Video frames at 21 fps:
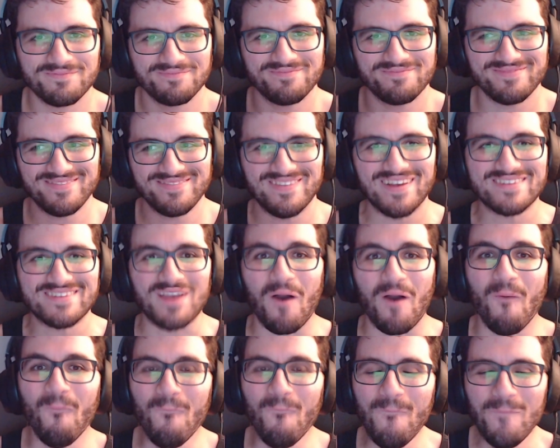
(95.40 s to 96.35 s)
The
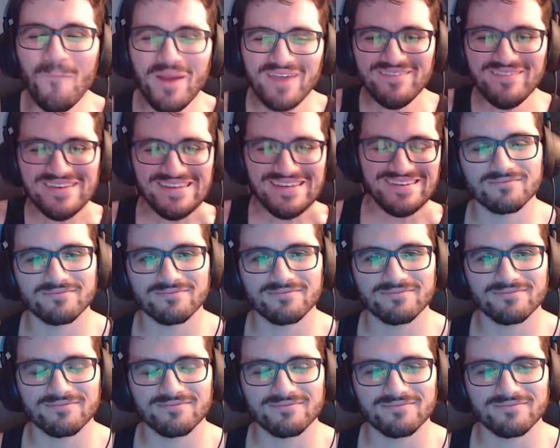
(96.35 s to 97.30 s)
doll, baby.
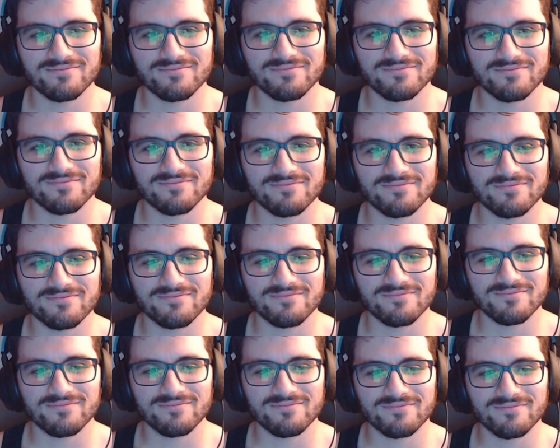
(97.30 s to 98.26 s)
She's
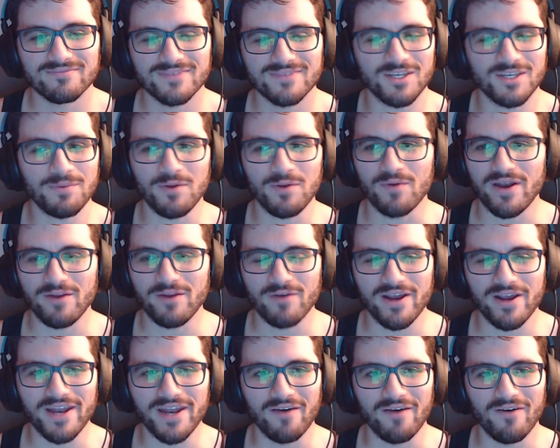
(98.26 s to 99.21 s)
gonna be ready
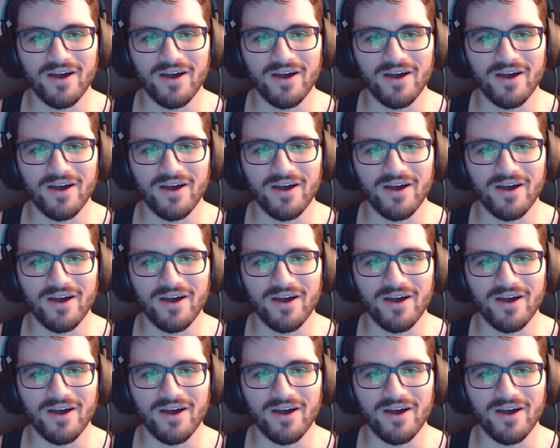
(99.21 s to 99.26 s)
right now.